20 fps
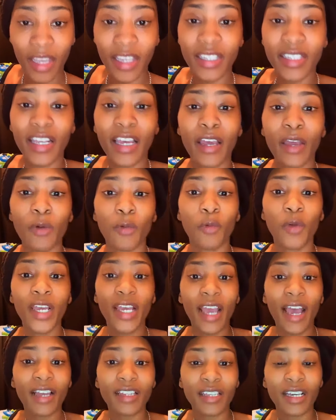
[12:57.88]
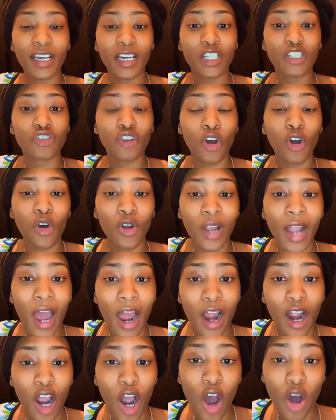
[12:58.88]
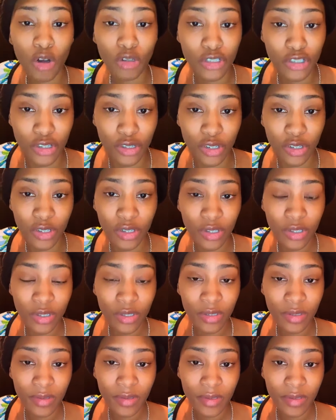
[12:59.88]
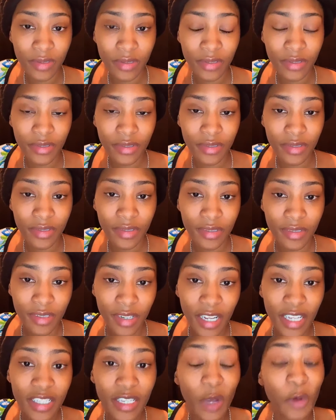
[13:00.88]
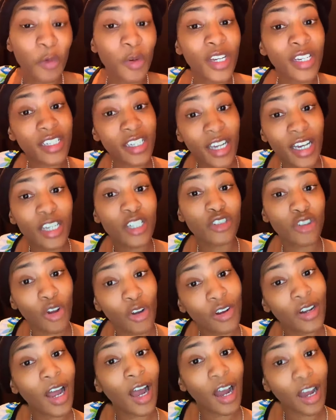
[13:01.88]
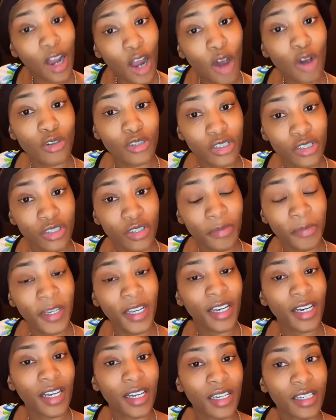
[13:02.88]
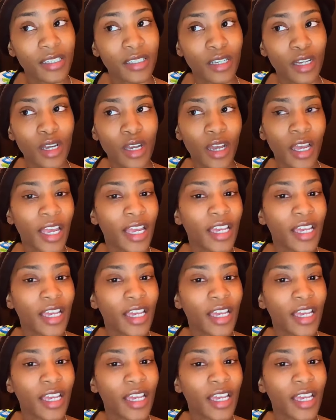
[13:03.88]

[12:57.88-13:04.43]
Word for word: He said we have to control our culture. He said we should control our culture because